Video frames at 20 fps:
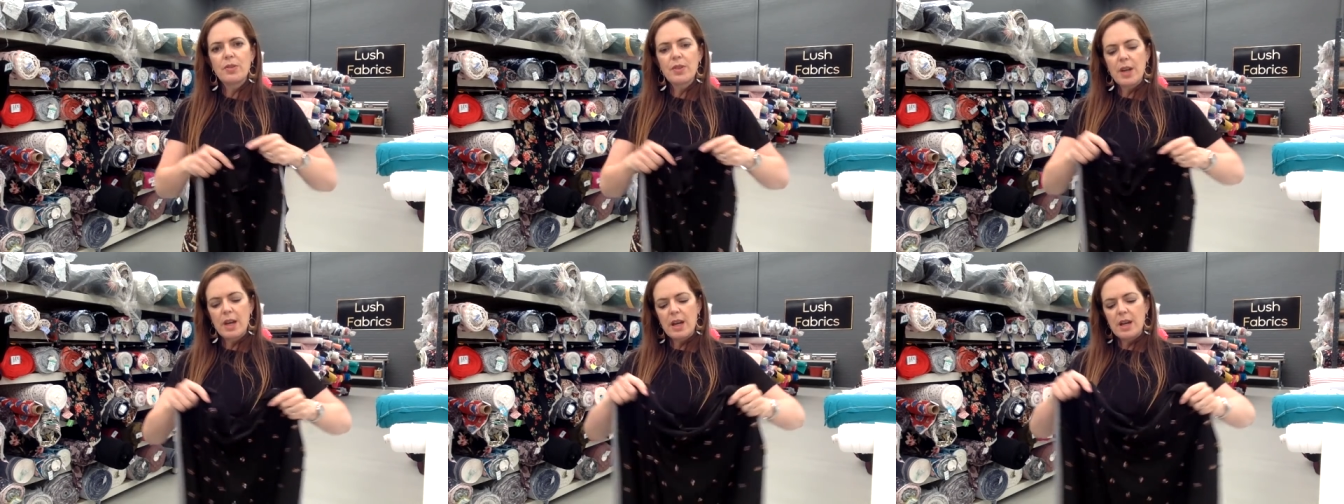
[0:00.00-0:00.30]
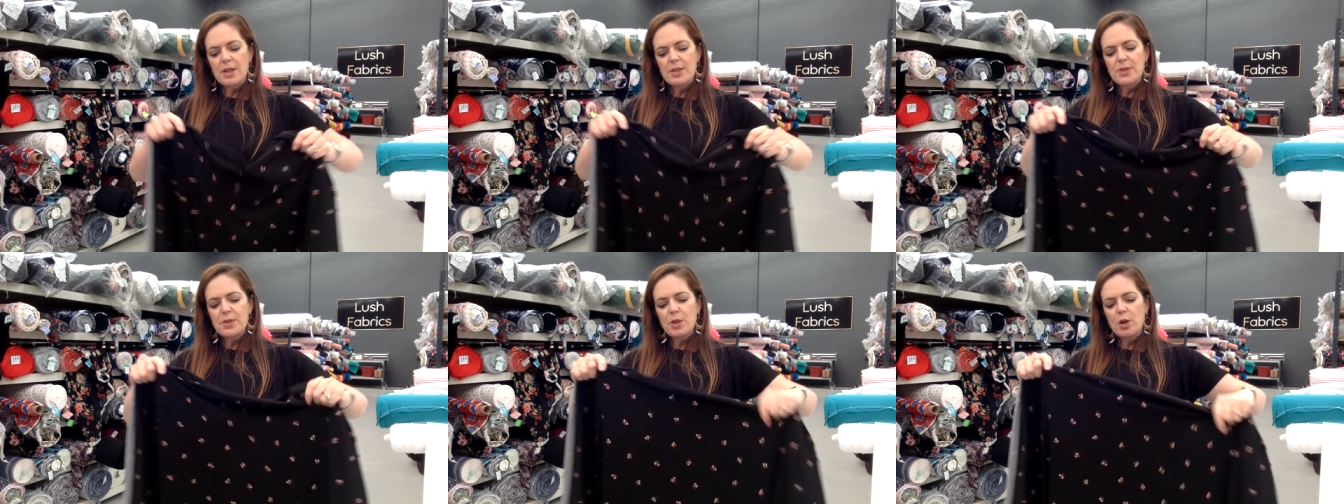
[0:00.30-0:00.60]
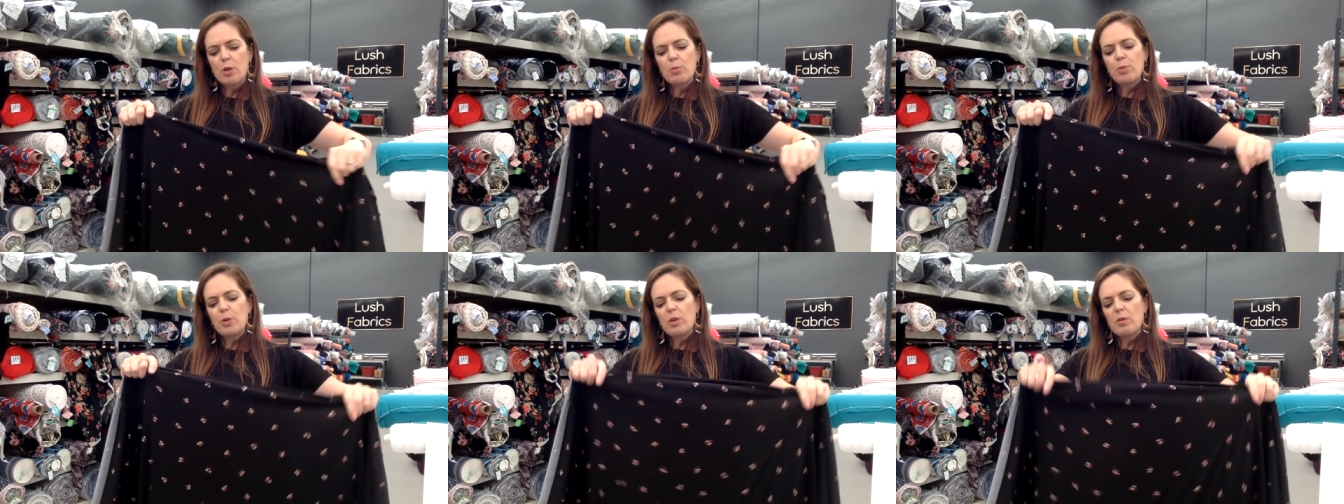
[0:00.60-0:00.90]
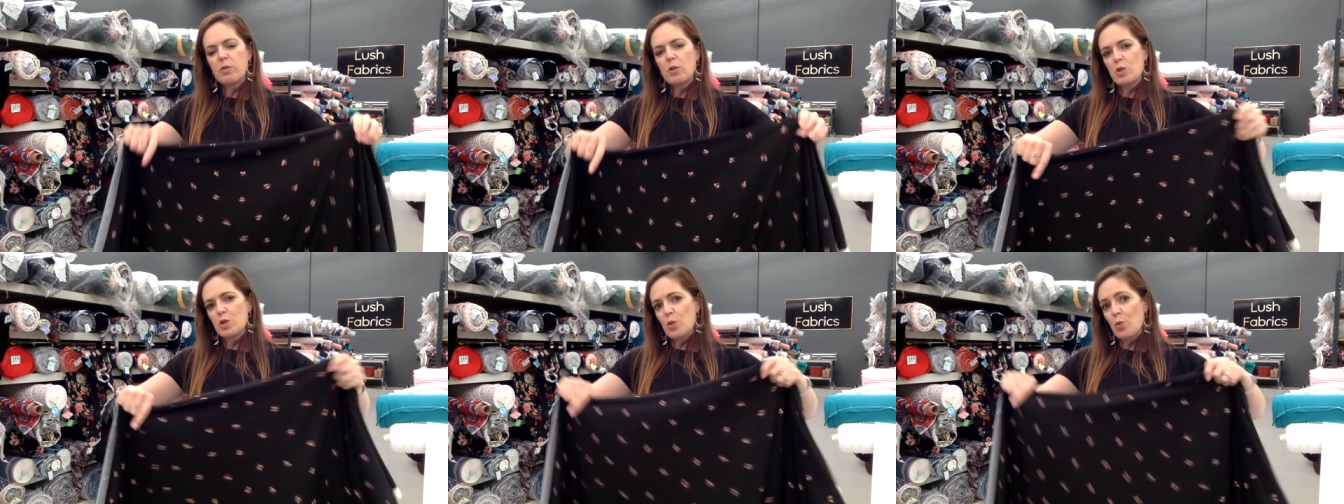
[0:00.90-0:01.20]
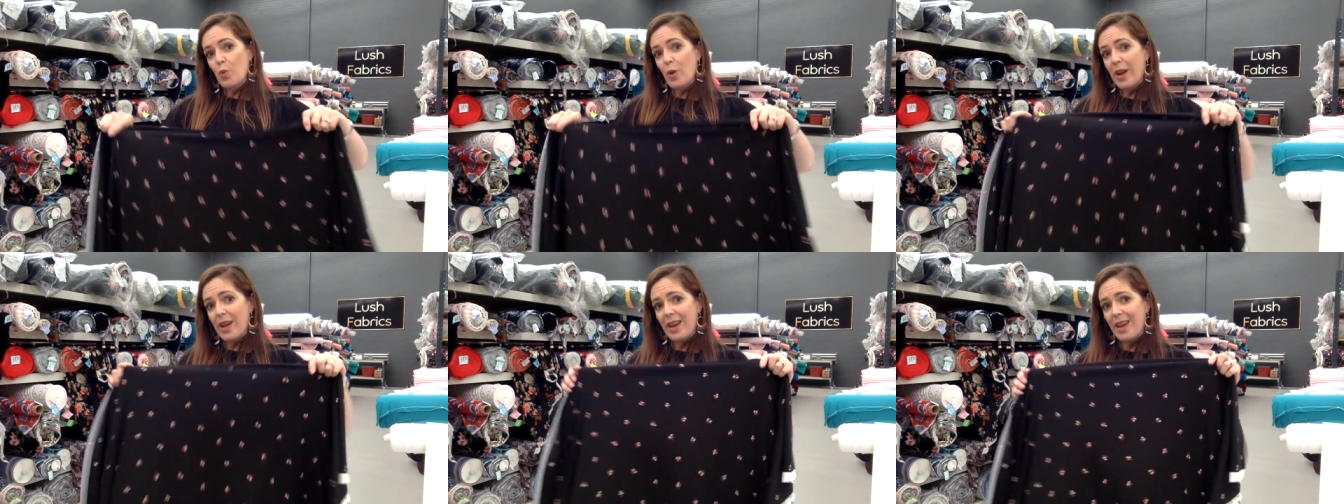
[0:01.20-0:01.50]
They are so beautiful to
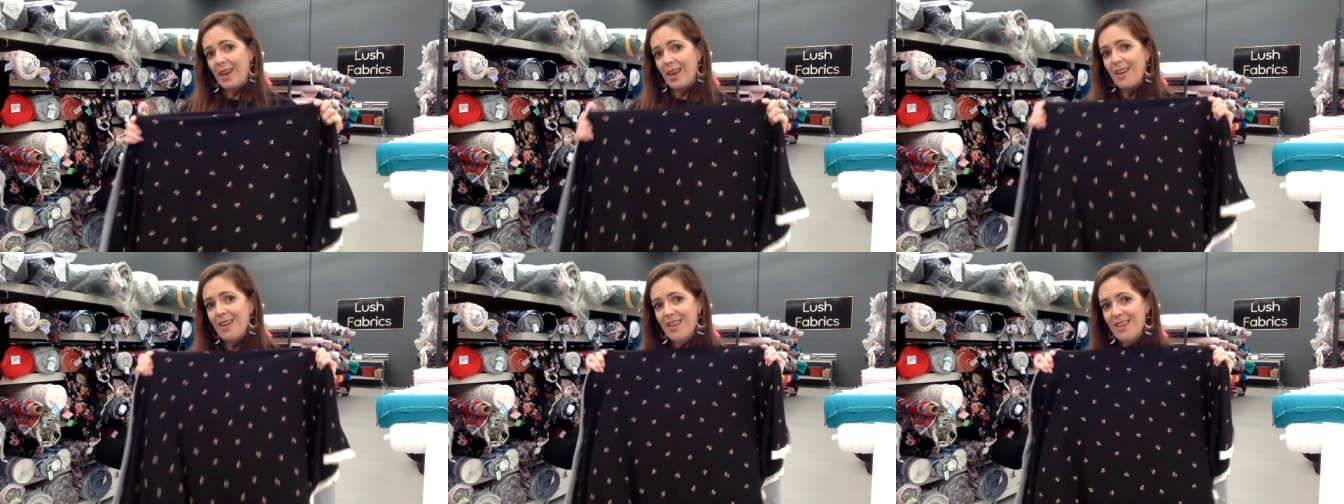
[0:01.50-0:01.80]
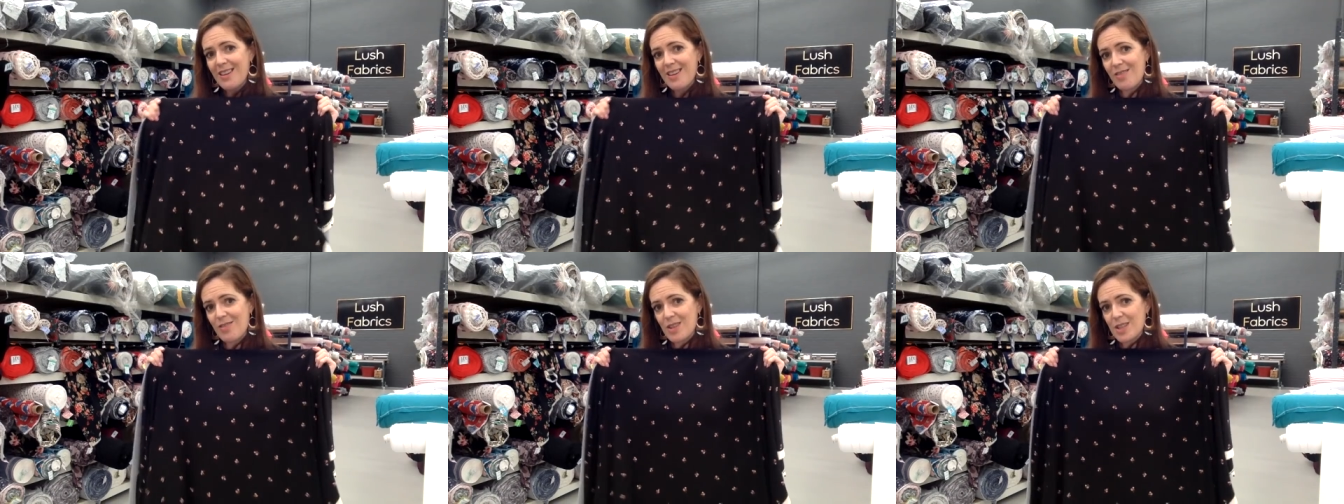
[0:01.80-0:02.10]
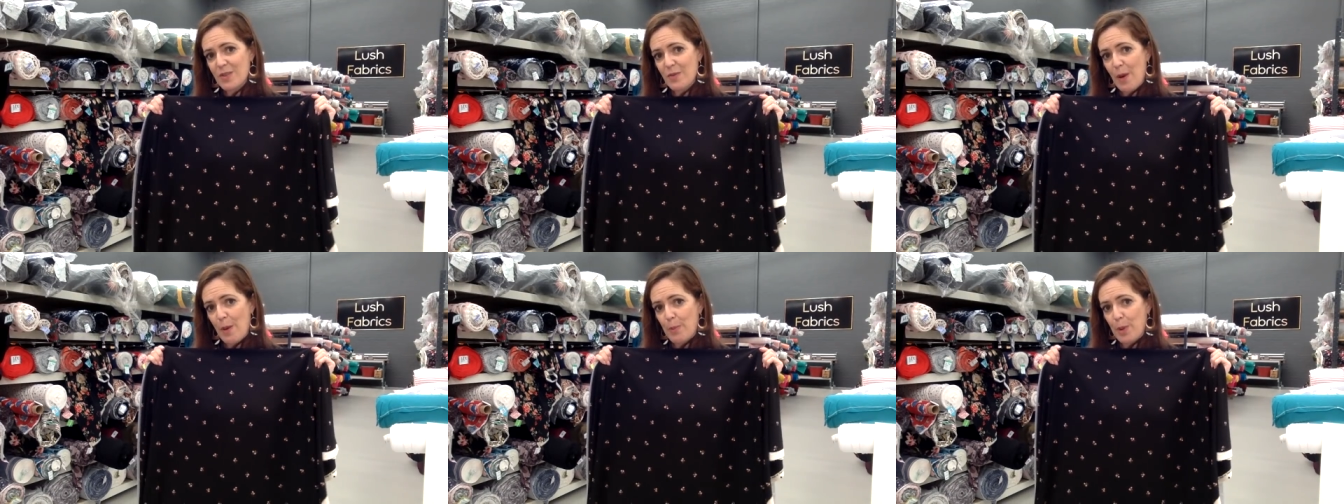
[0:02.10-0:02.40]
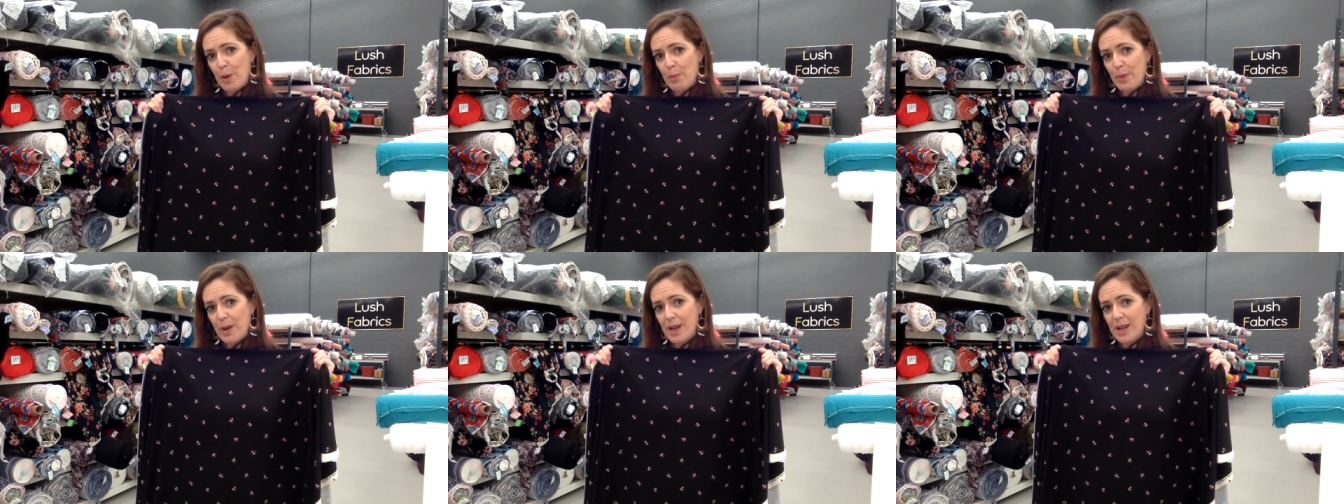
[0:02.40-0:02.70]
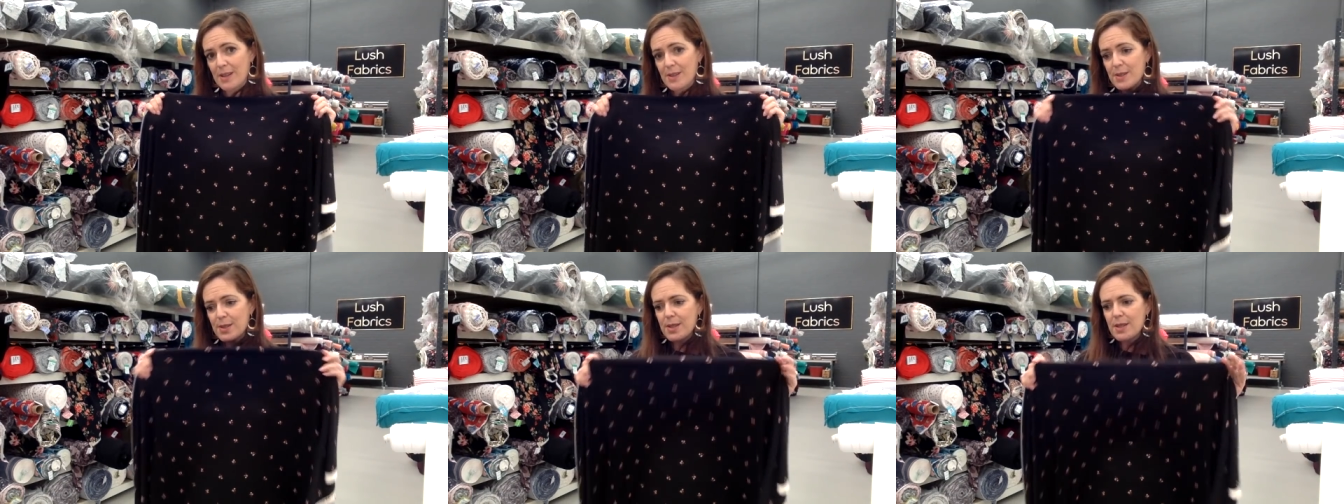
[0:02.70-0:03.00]
wear in this fabric
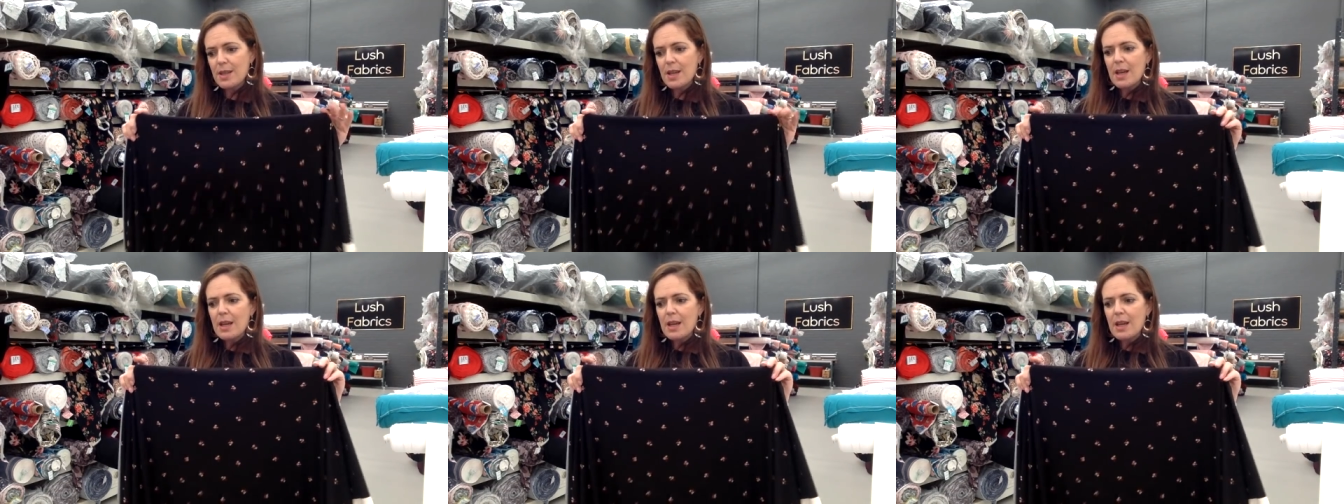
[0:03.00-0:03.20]
base.